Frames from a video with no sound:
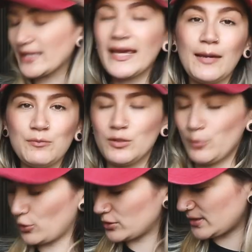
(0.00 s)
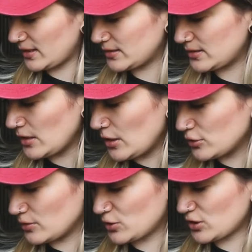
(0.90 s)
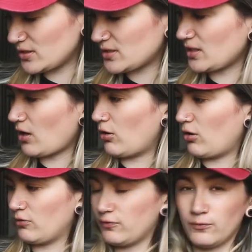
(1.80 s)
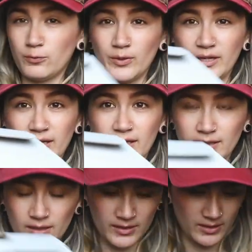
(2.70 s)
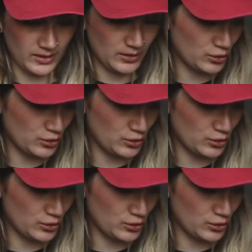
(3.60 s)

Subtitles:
that came with the boxes. So I'm just gonna start off with the